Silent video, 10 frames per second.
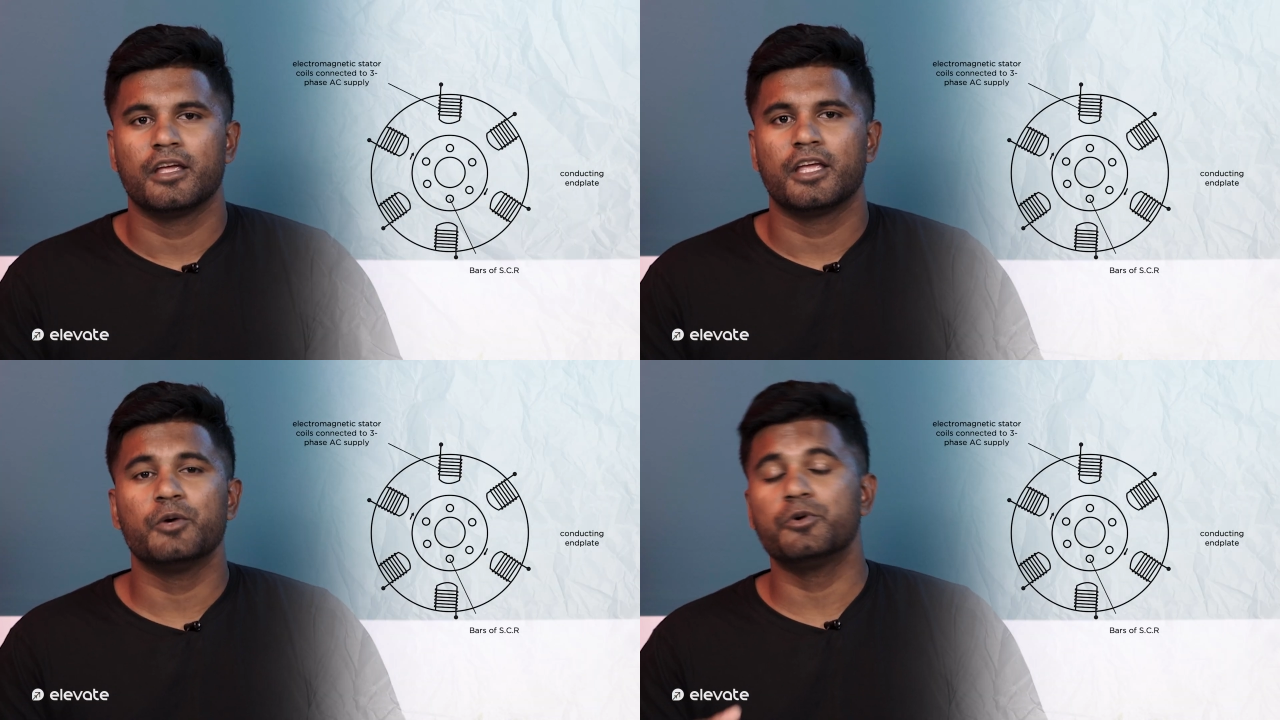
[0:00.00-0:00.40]

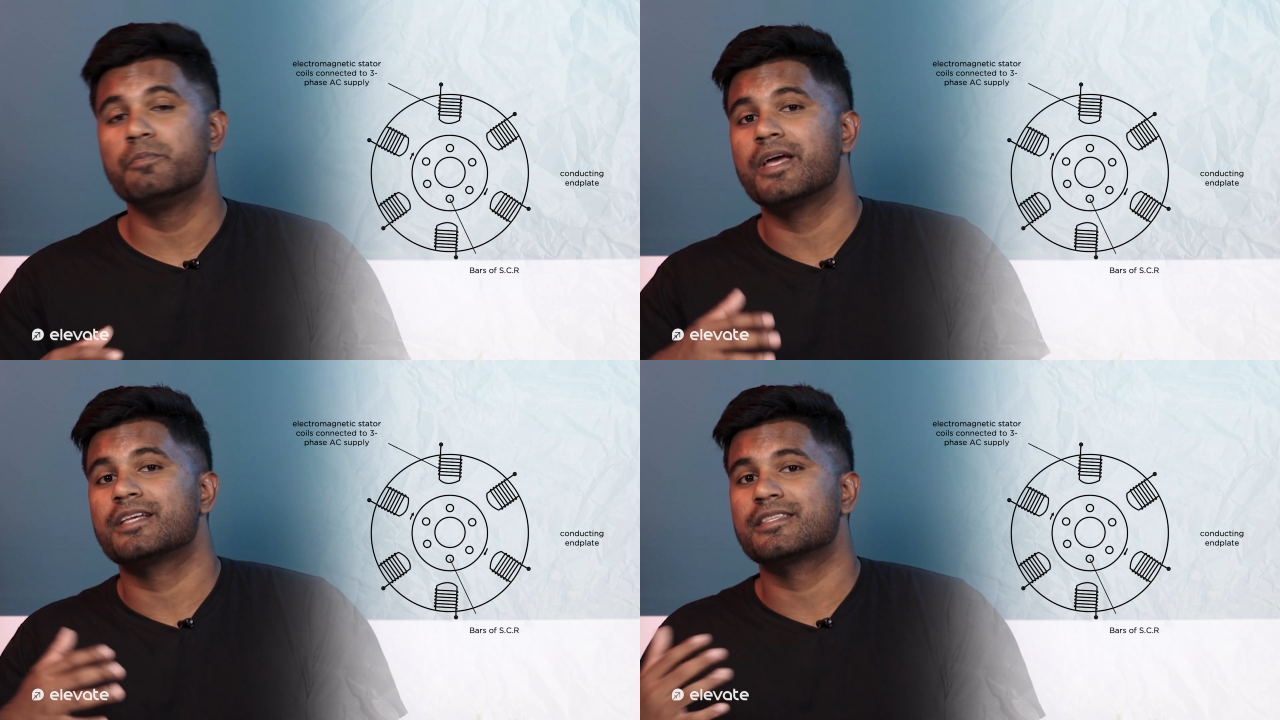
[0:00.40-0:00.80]
it would
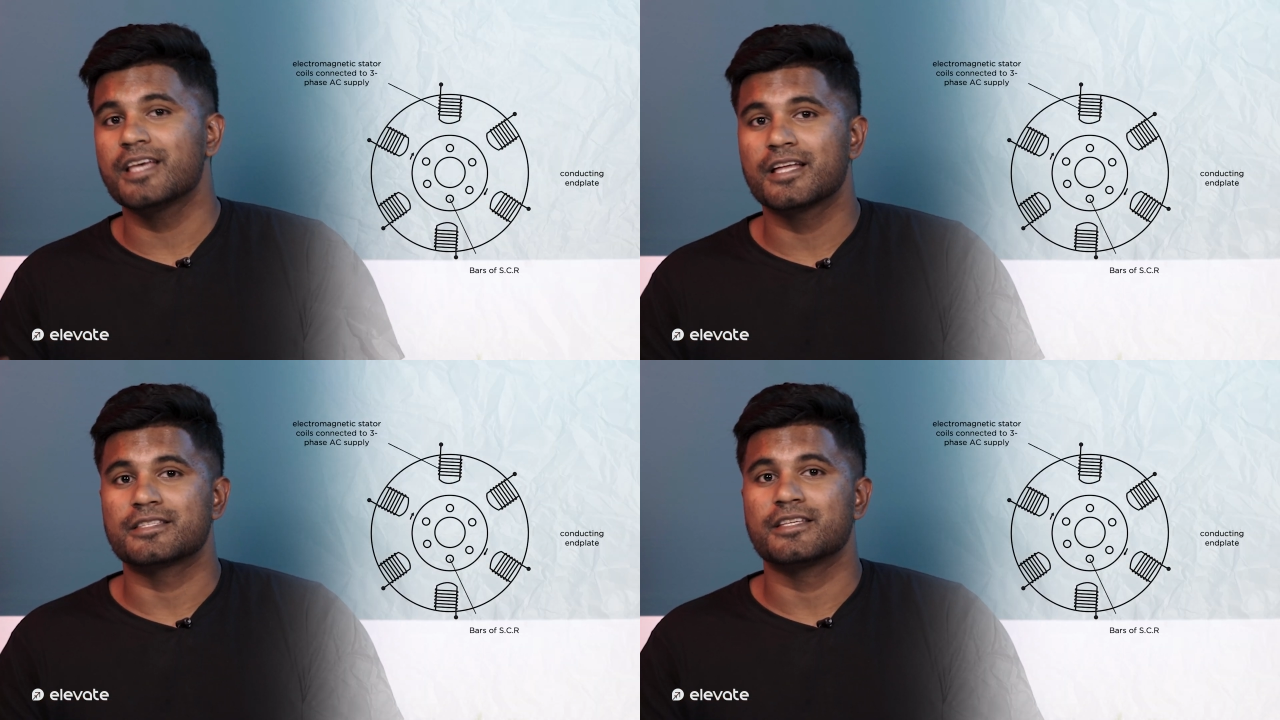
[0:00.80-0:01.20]
make
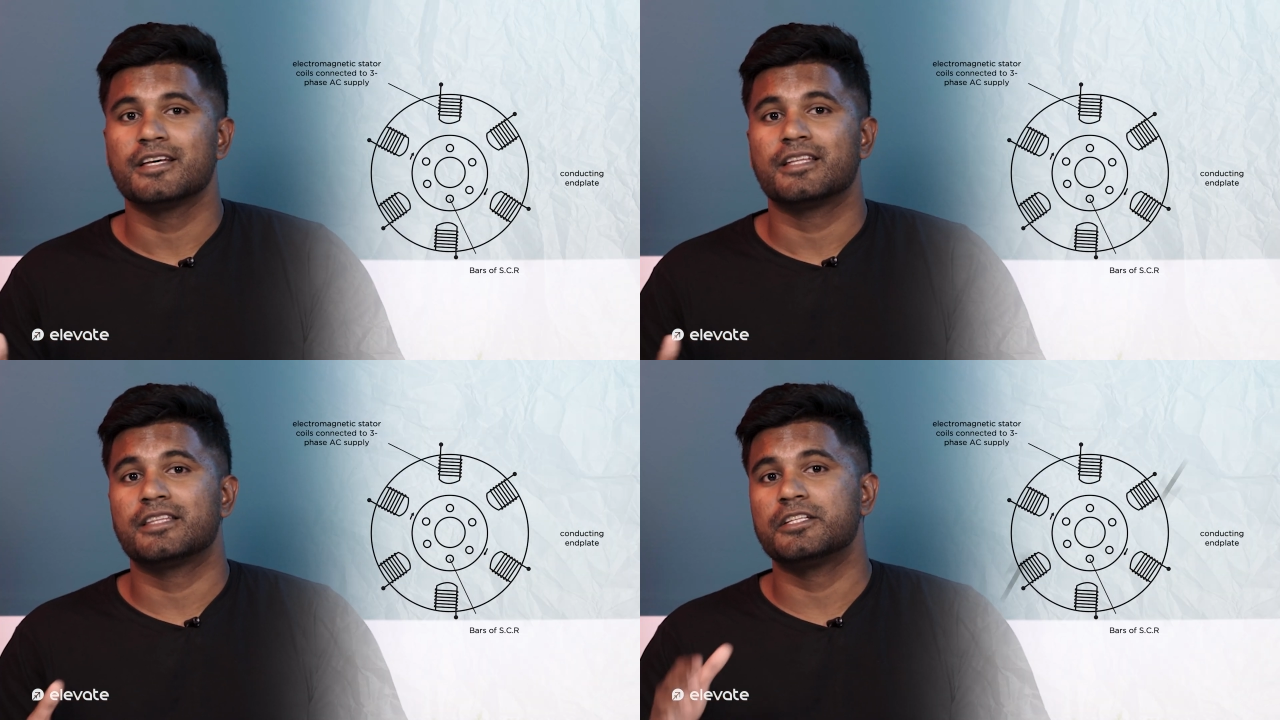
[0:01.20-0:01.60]
sense
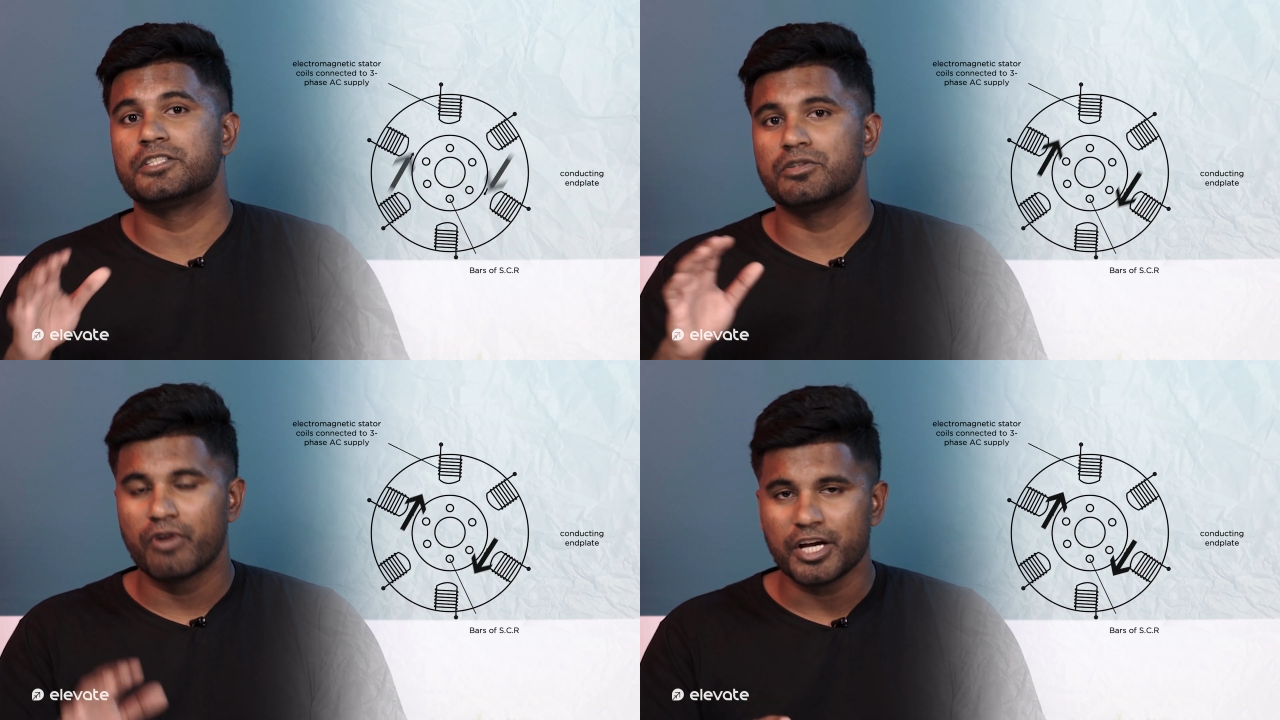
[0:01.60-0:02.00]
that the
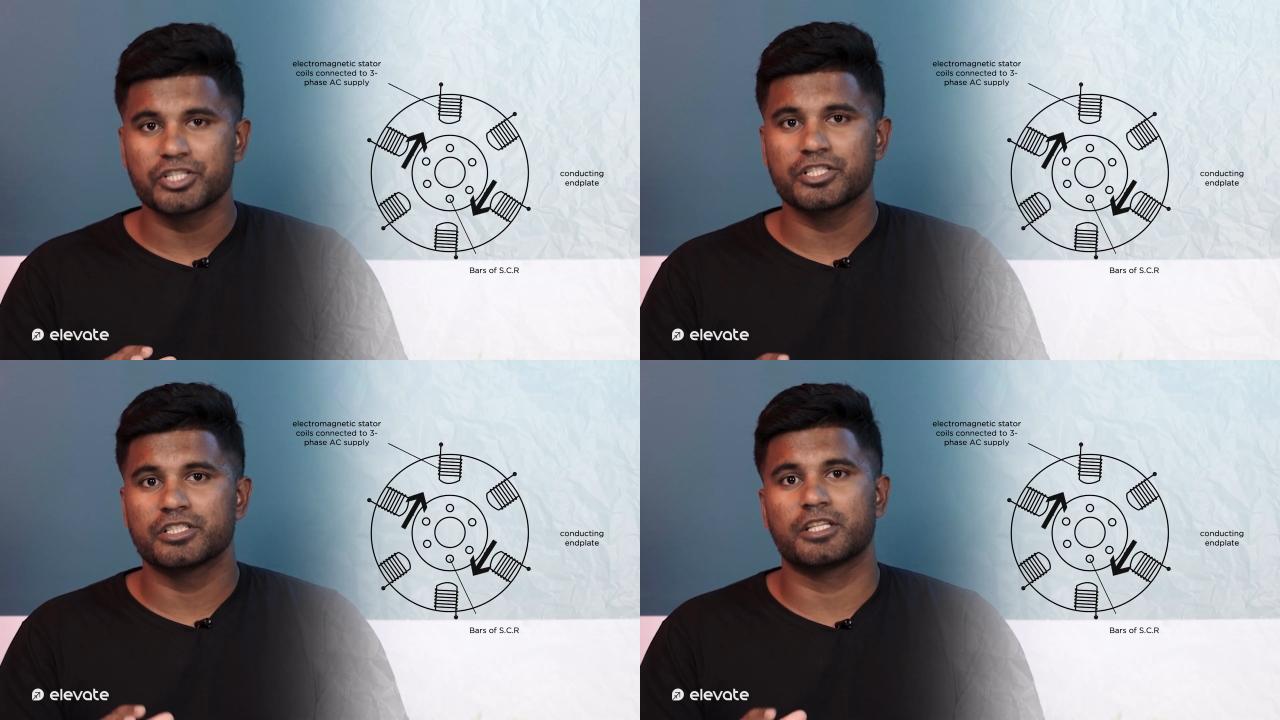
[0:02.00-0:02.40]

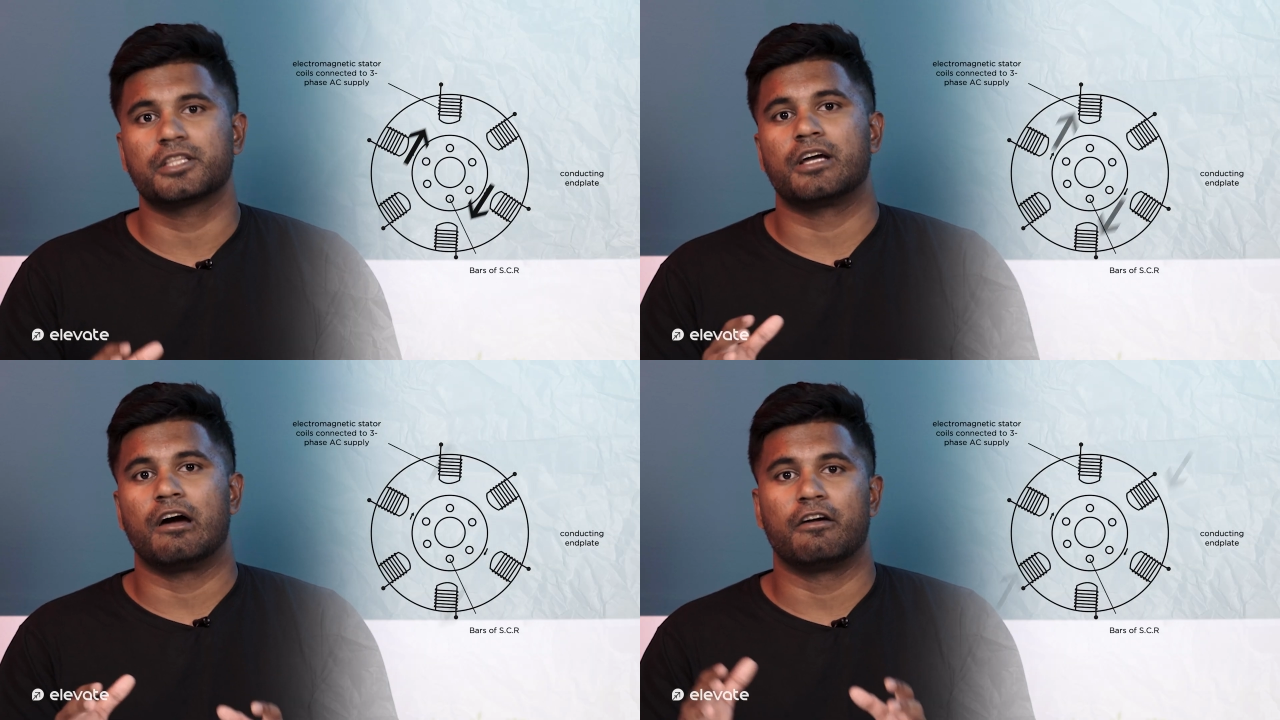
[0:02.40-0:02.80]
direction that the
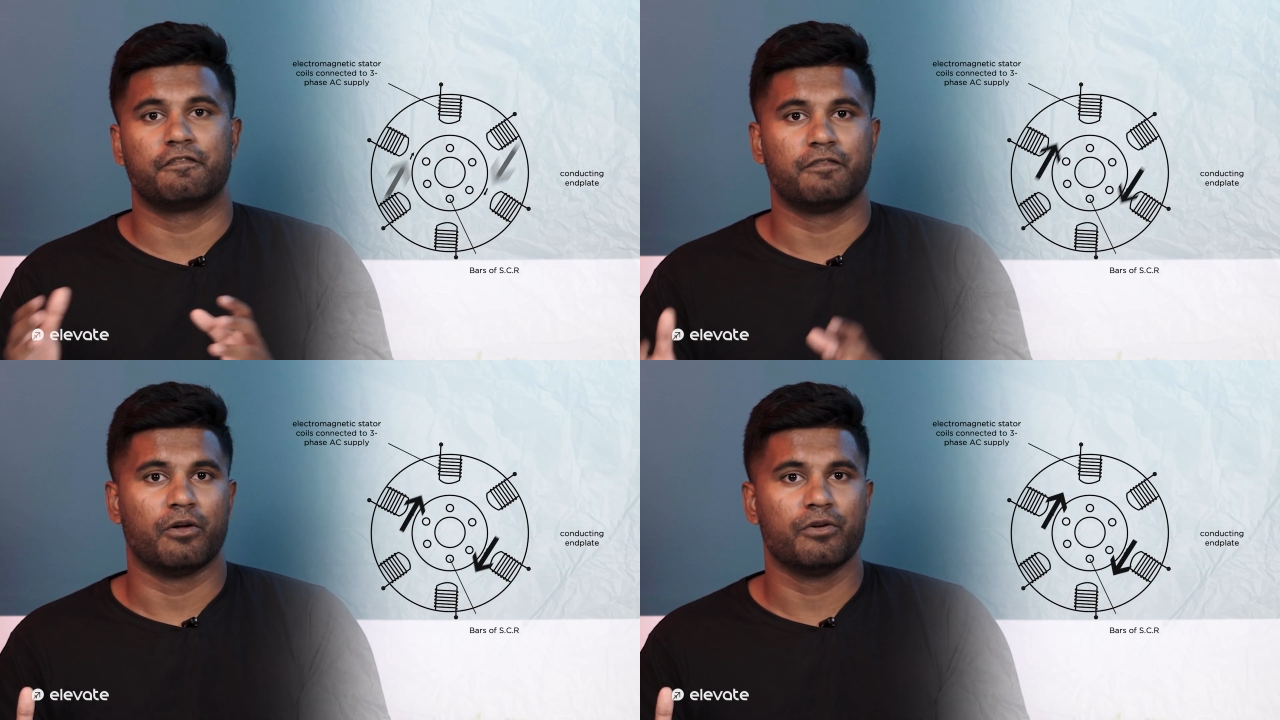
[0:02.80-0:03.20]
current
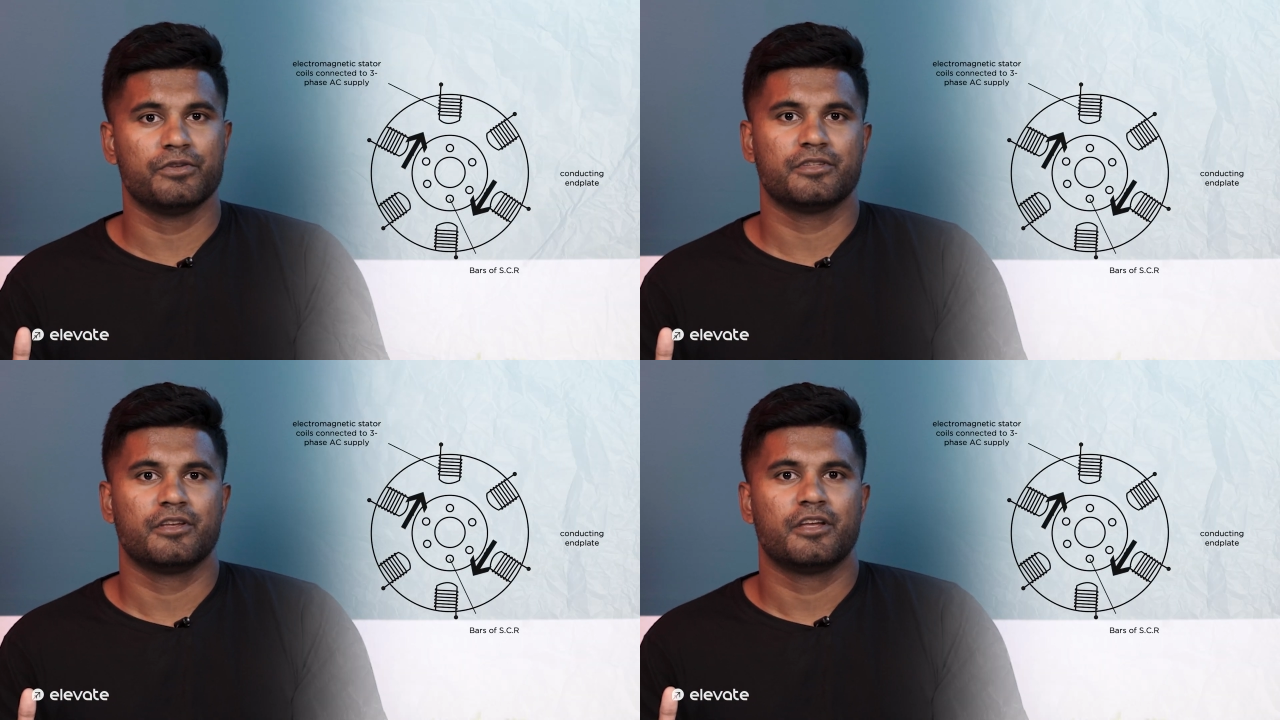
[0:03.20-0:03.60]
flows